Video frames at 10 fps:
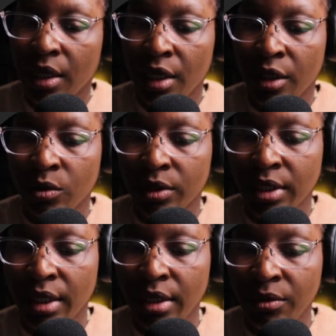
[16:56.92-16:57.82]
it will
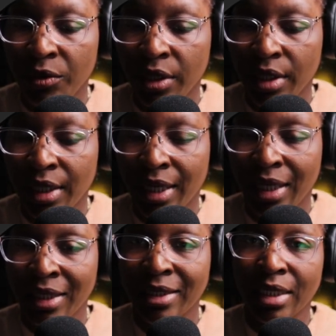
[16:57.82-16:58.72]
tell me that
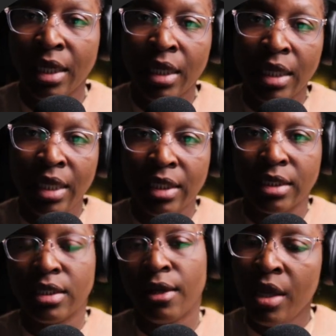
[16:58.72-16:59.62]
it's a
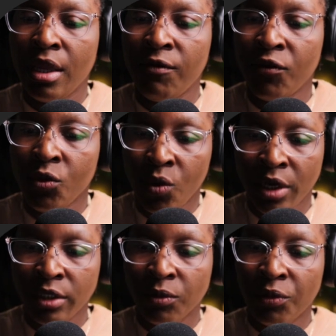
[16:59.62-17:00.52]
list. If you
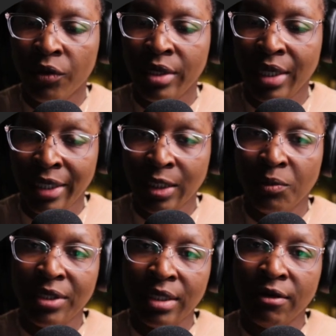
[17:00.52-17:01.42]
want to print a
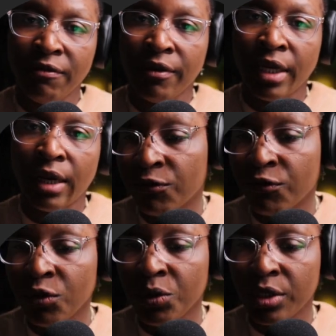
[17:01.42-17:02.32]
specific
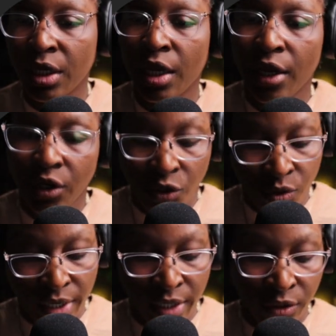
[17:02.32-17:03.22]
fruit, you
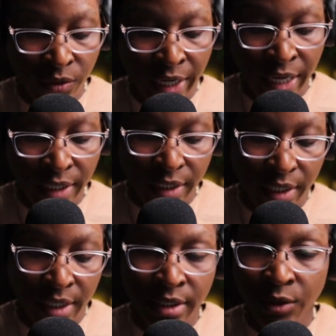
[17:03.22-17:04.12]
can do that
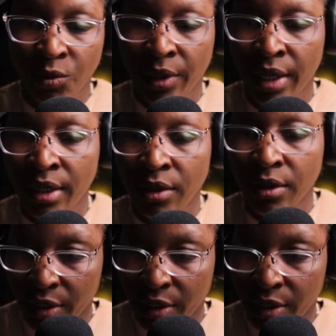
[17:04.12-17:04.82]
as well. So